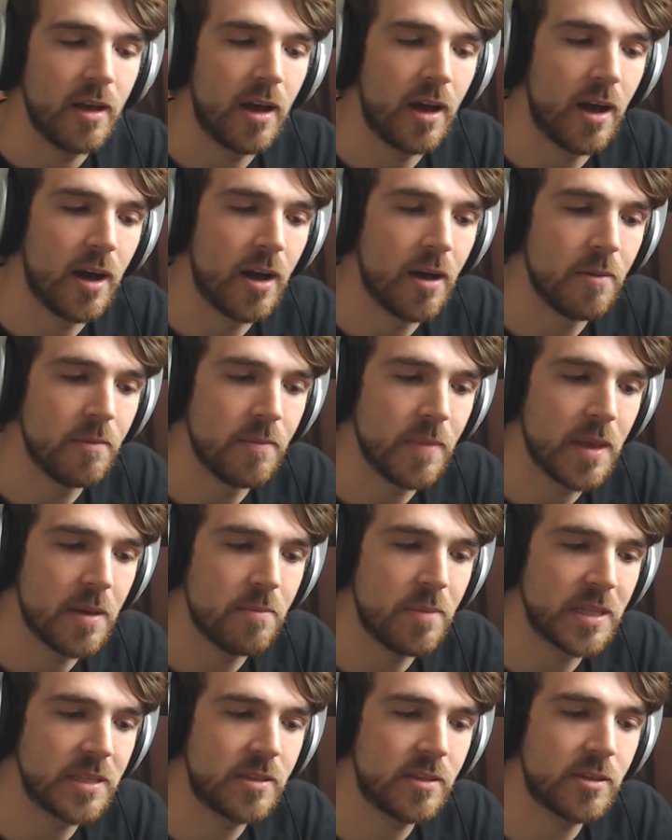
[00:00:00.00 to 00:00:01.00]

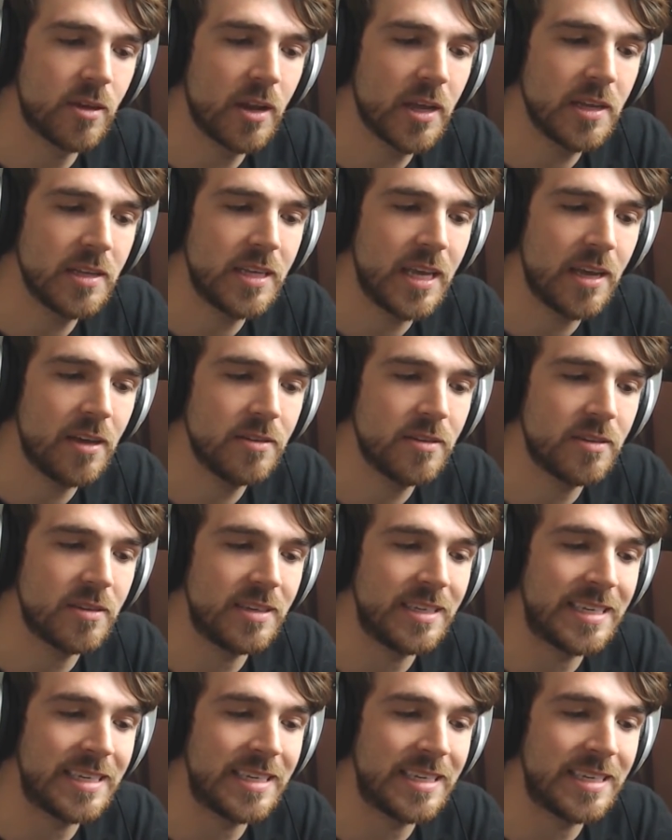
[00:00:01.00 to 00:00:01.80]
But Sonic and Tails'